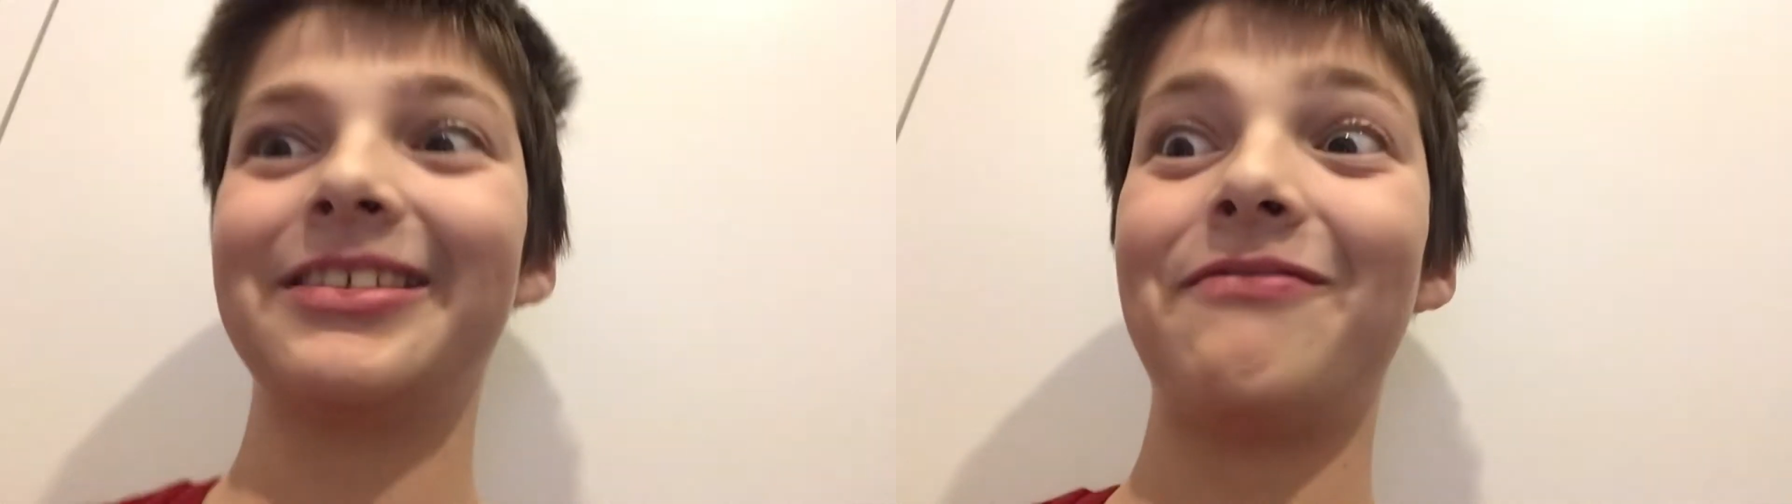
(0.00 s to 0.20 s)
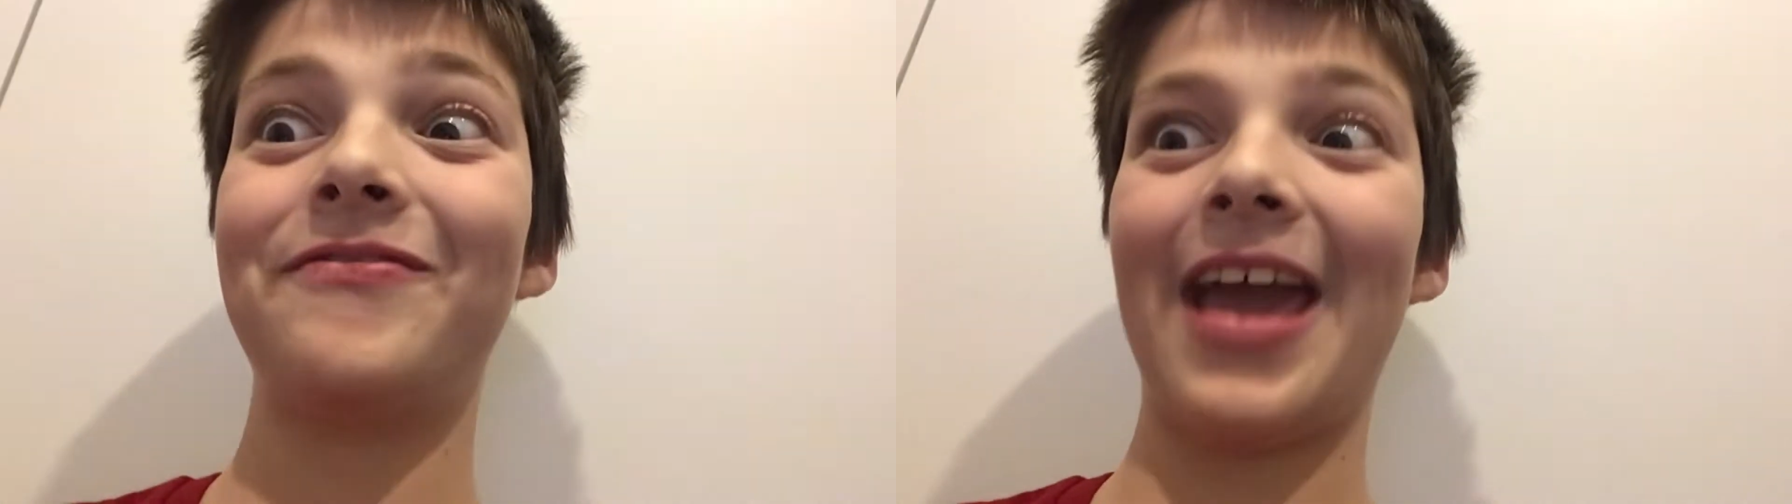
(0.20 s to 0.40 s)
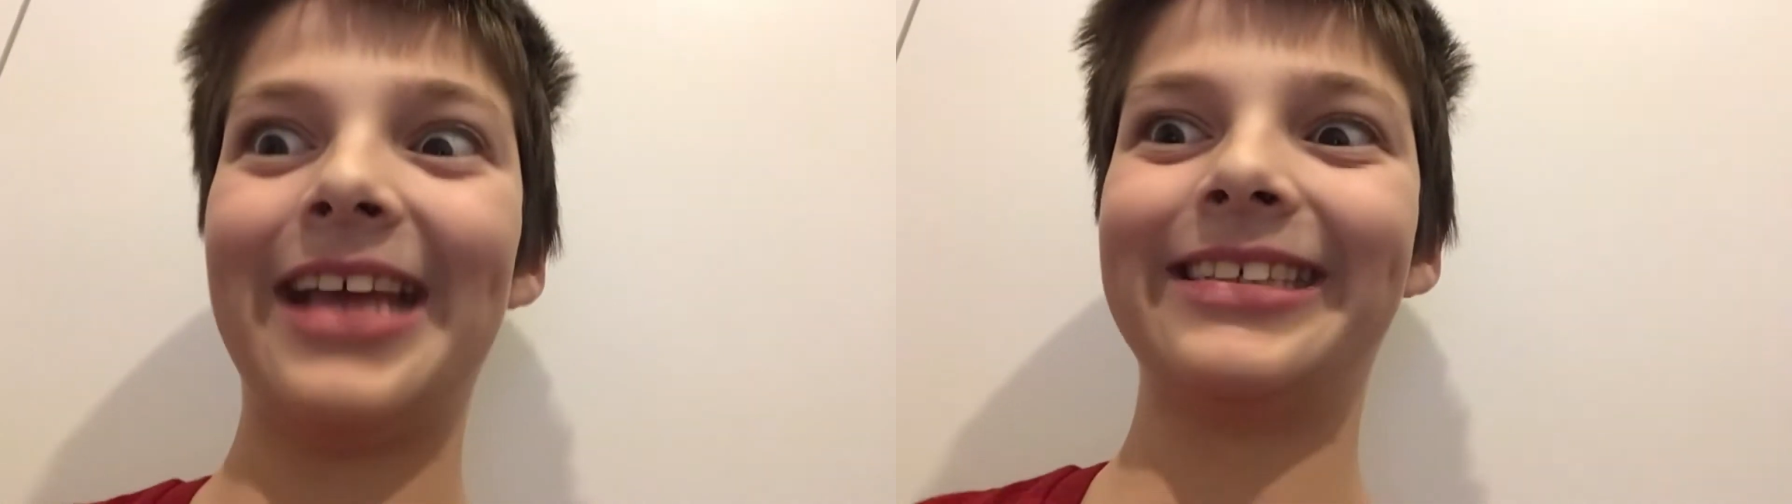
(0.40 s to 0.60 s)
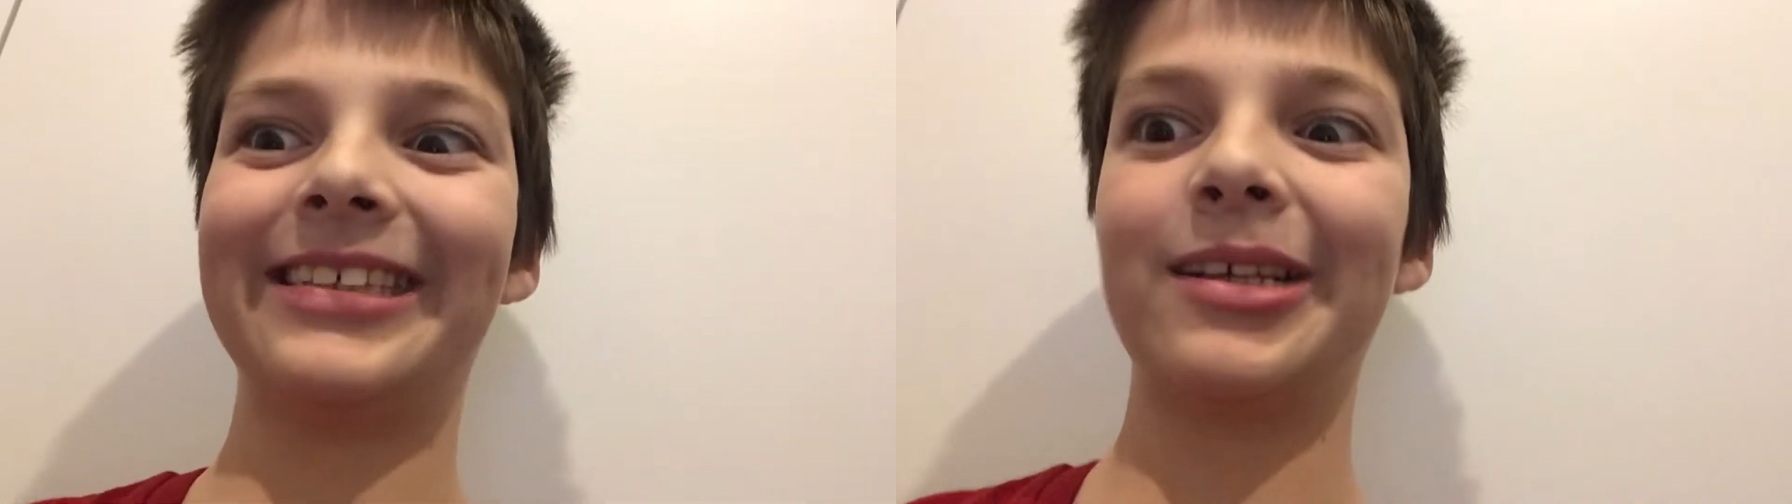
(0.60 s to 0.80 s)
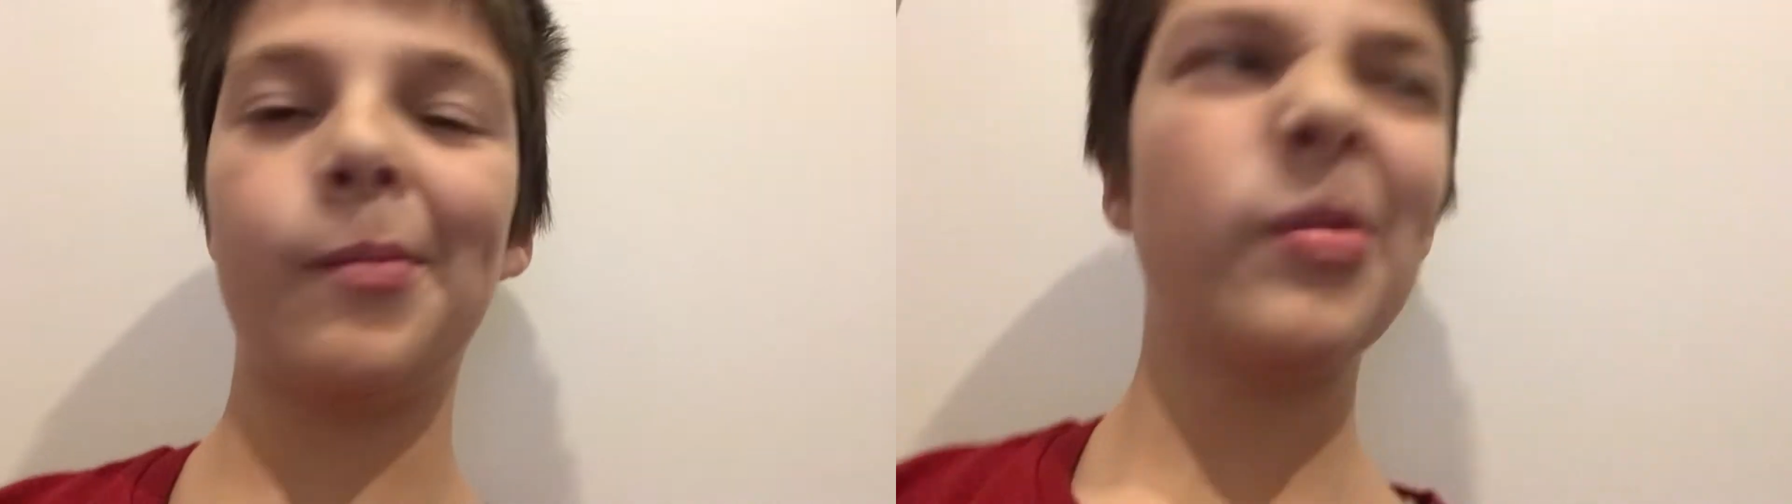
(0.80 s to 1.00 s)

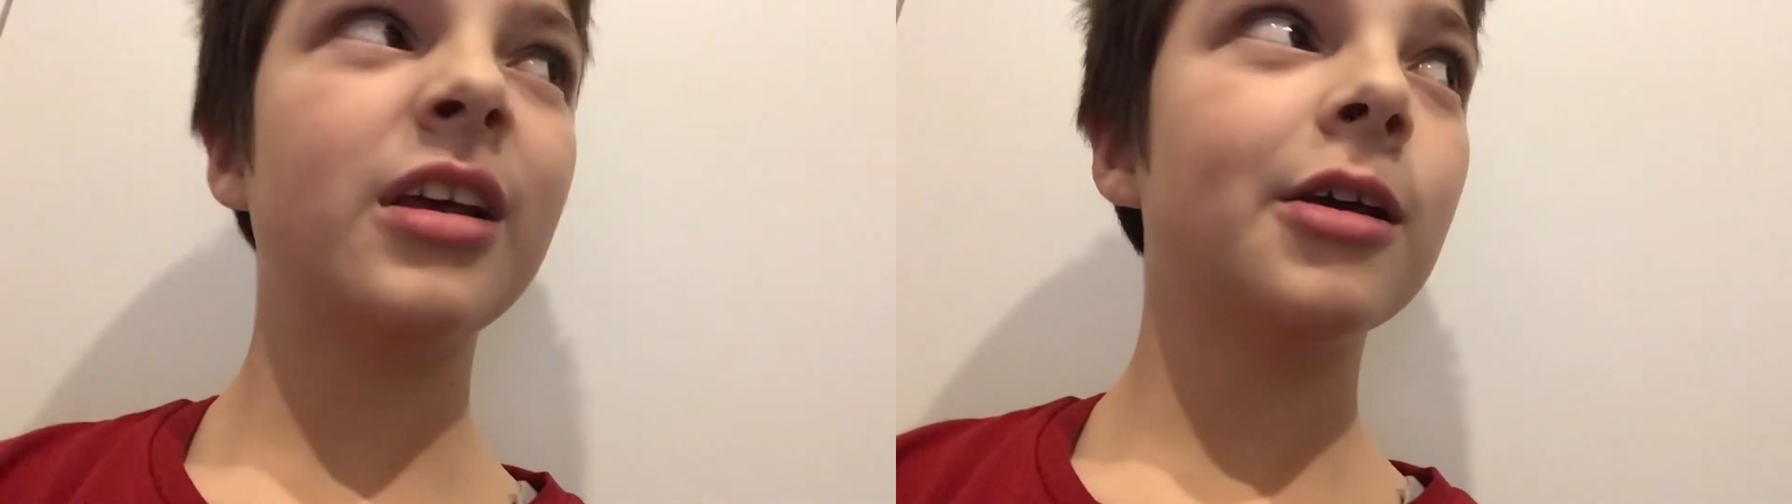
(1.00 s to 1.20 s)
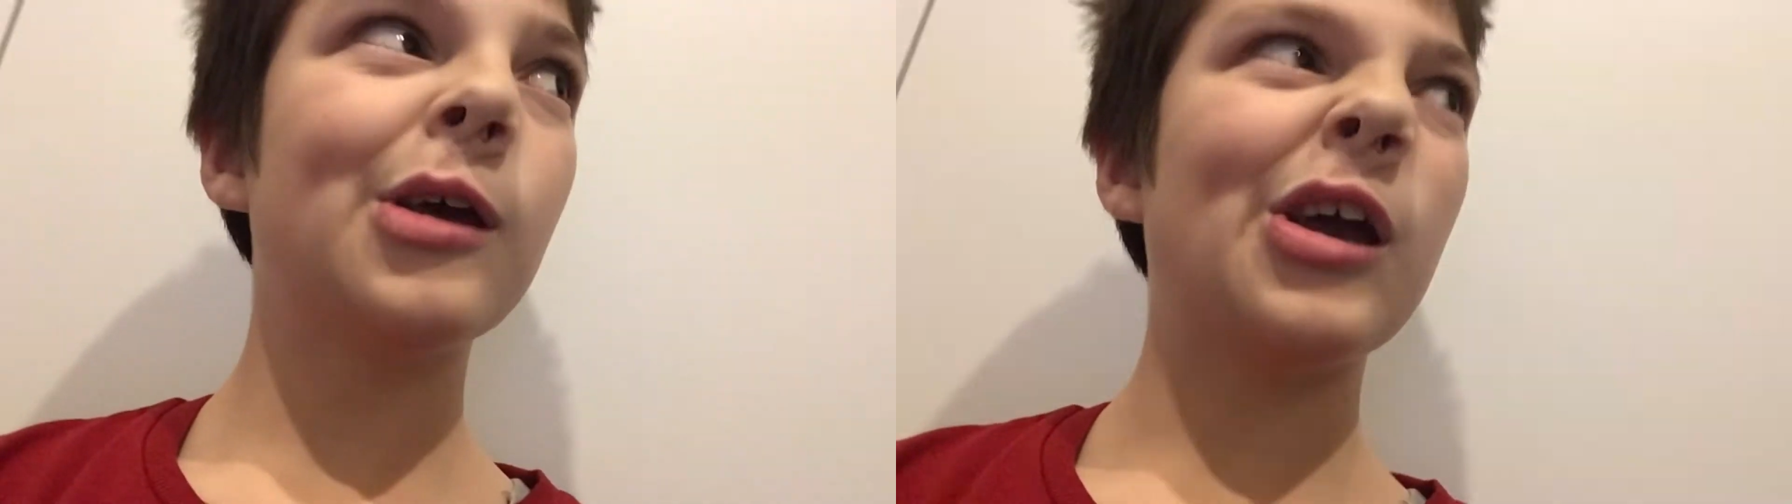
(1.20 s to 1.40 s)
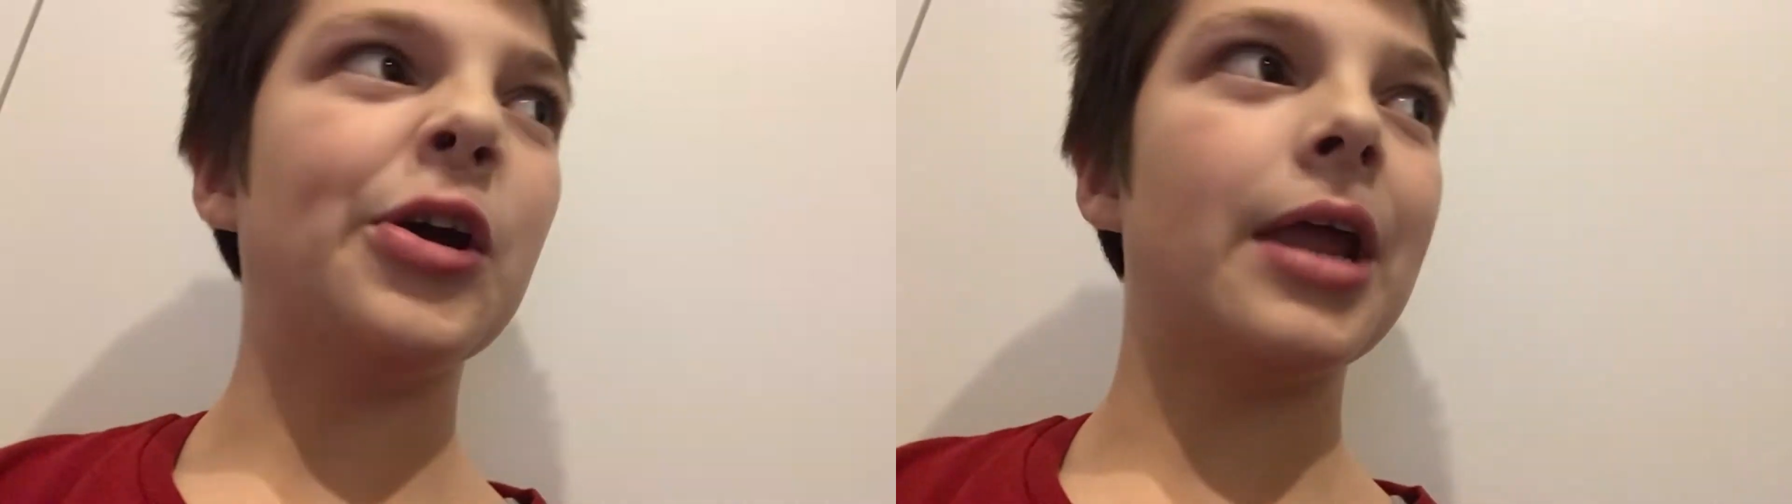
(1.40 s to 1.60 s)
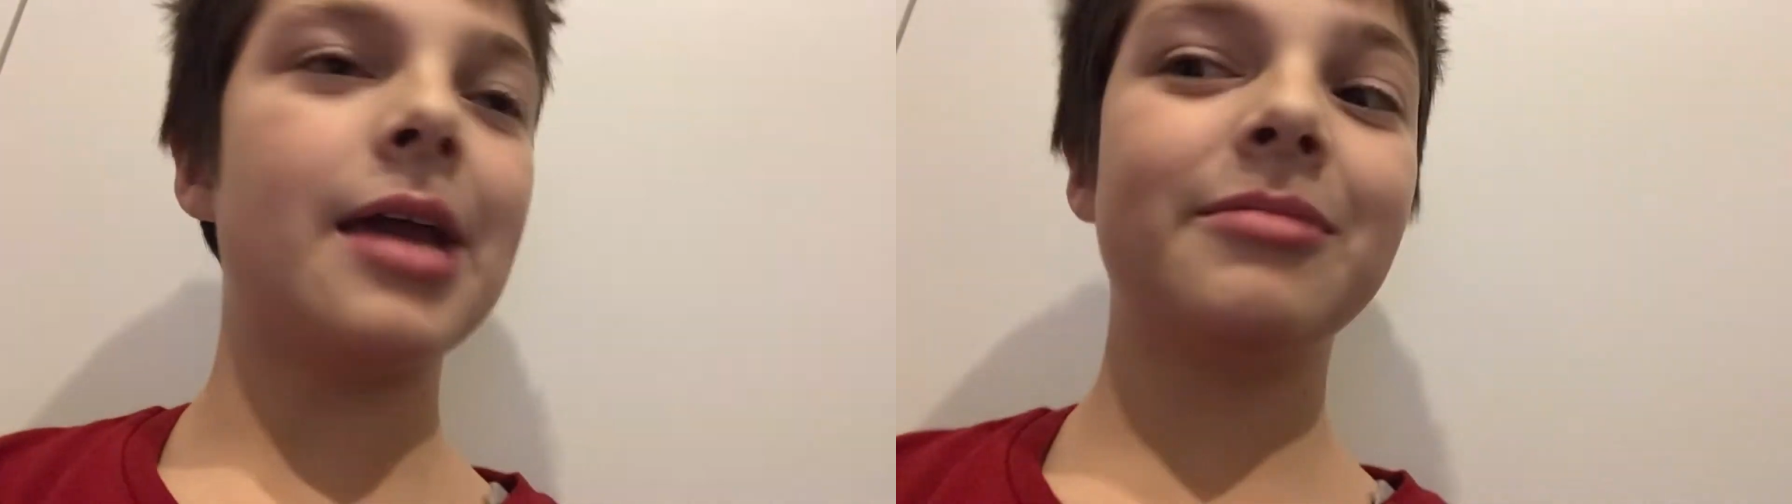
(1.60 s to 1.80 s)
face. Her name